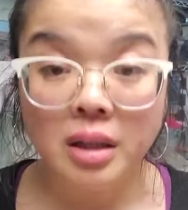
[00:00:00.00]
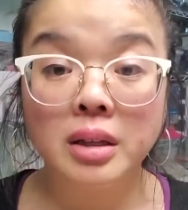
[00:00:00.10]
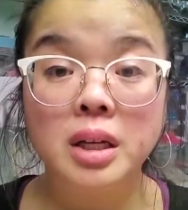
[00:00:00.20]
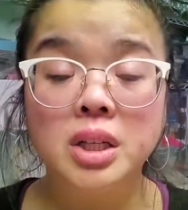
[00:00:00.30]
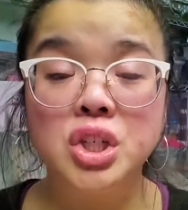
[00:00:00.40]

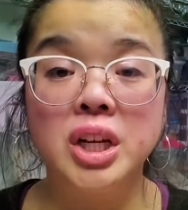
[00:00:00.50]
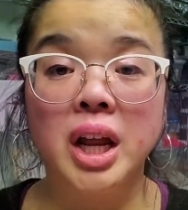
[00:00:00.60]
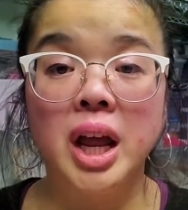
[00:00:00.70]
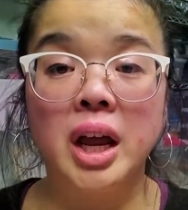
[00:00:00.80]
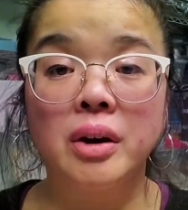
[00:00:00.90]
the Kachina
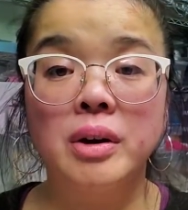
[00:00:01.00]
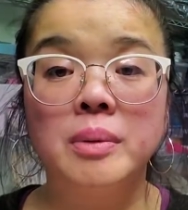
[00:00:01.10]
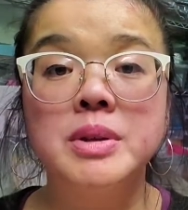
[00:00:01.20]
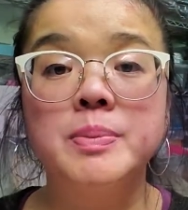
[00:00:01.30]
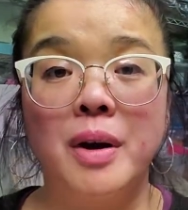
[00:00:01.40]
hand cream
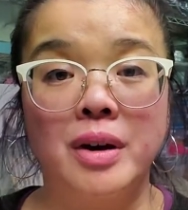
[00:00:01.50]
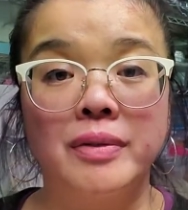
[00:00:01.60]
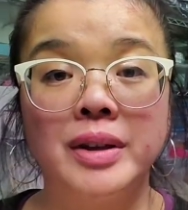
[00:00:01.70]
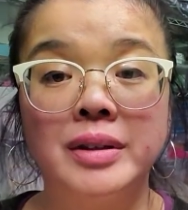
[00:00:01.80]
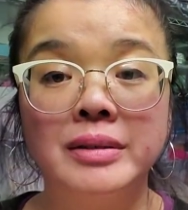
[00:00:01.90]
was part of
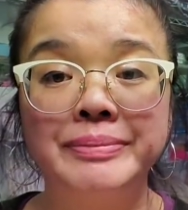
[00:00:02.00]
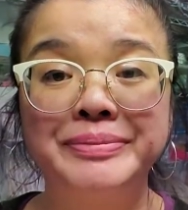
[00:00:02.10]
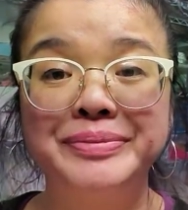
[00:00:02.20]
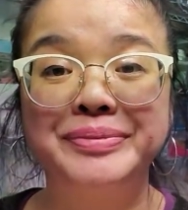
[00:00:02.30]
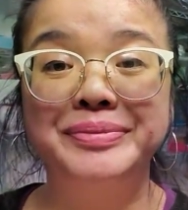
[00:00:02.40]
it.
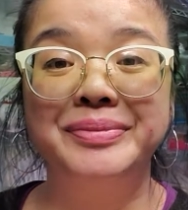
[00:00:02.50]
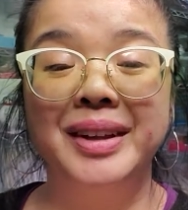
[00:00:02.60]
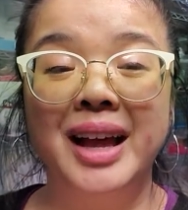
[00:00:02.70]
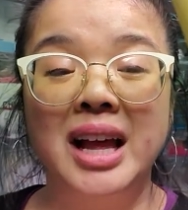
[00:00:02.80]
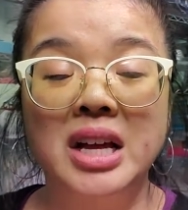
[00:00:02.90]

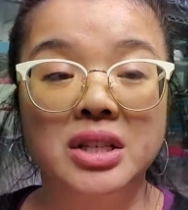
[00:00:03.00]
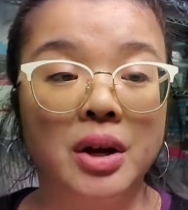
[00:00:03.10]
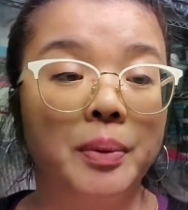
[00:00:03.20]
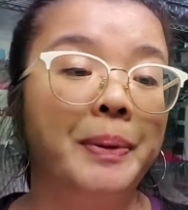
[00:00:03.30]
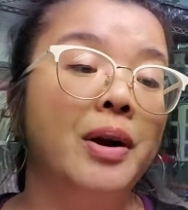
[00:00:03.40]

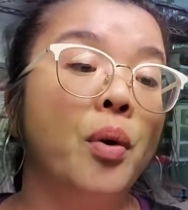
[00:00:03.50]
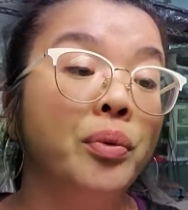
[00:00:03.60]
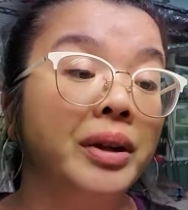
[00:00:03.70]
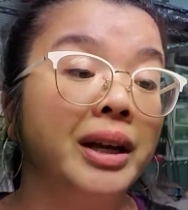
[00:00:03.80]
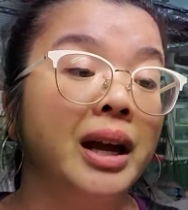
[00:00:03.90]
So, but
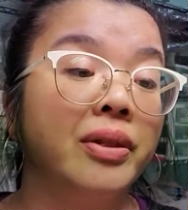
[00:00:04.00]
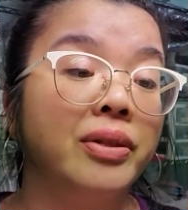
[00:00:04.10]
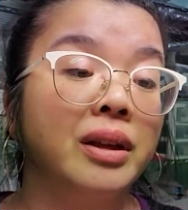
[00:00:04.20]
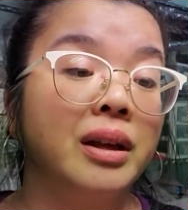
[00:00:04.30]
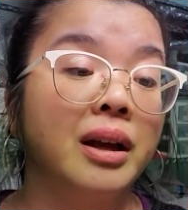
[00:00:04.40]
only in
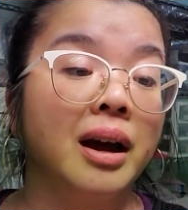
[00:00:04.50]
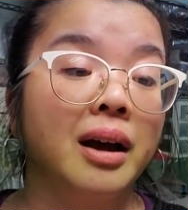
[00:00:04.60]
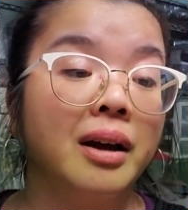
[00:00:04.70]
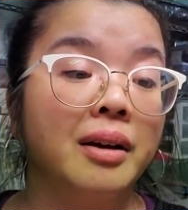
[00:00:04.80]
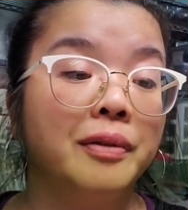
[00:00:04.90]
the
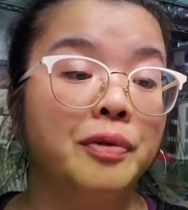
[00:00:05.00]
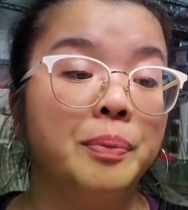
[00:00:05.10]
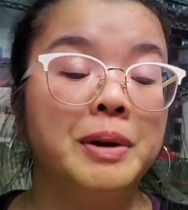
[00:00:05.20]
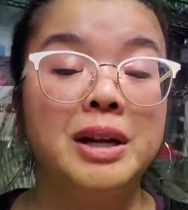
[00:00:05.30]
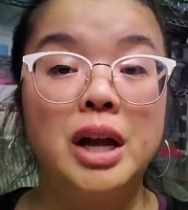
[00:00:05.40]
uh,
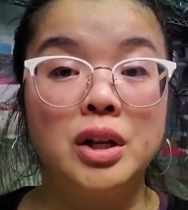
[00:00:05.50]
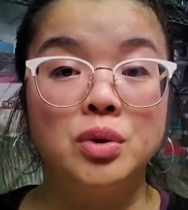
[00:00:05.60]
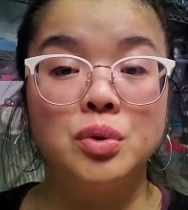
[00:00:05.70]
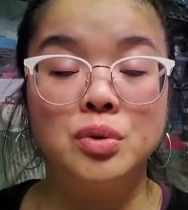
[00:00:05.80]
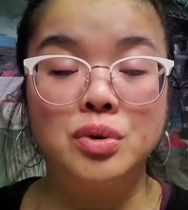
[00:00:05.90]
verbena and
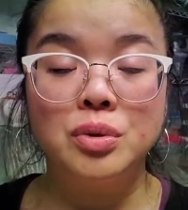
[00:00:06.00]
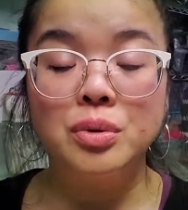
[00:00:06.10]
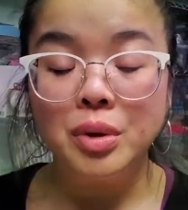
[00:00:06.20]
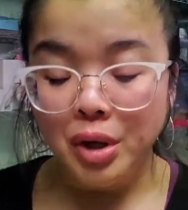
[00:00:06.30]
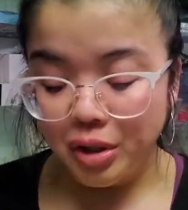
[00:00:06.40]

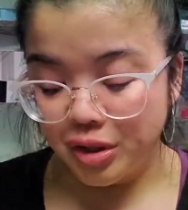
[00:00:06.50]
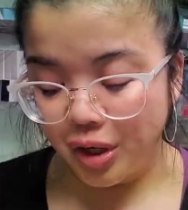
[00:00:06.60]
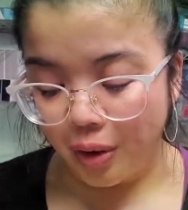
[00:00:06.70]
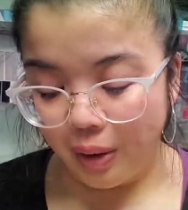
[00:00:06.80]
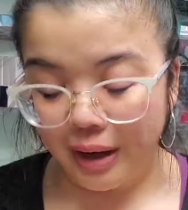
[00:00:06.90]
yuzu.
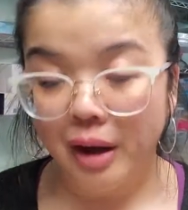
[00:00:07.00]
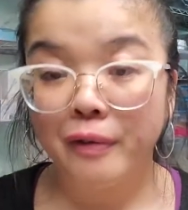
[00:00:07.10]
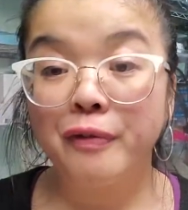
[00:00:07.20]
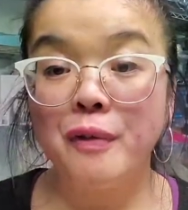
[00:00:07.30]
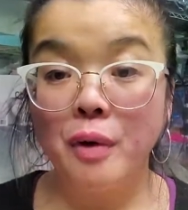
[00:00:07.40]
So I
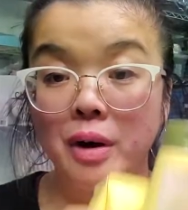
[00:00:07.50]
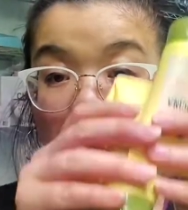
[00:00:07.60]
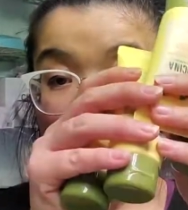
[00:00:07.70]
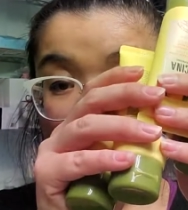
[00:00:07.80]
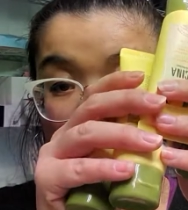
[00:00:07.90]
got four
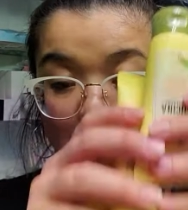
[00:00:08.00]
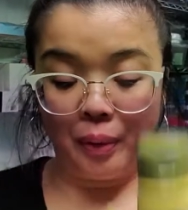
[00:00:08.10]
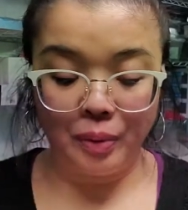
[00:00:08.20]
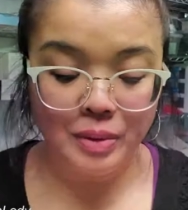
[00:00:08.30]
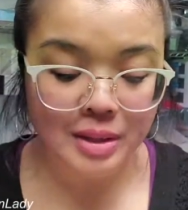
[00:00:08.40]
of
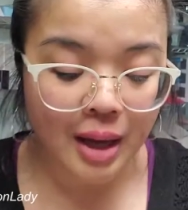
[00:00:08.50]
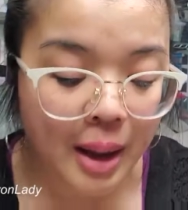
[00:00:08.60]
those.